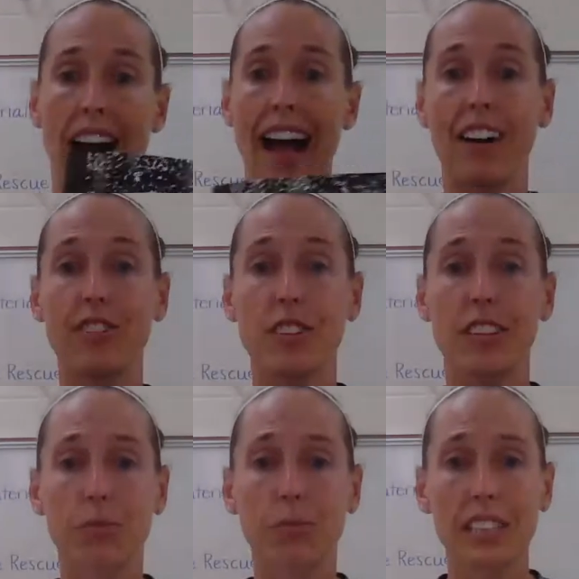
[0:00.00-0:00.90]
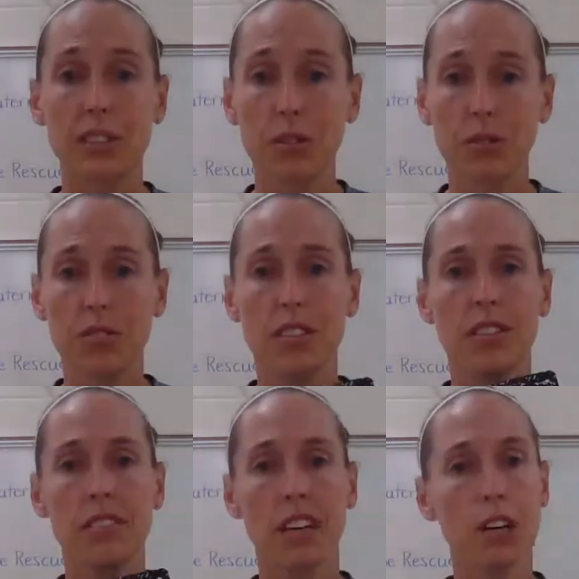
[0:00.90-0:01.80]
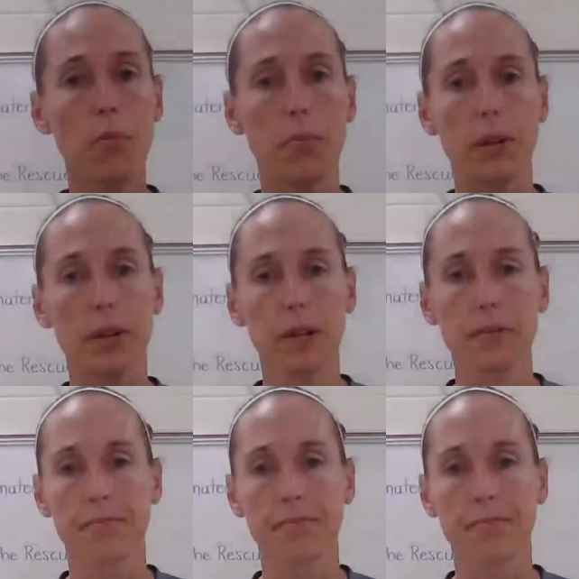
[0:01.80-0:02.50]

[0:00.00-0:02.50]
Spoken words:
how you can reuse a notebook.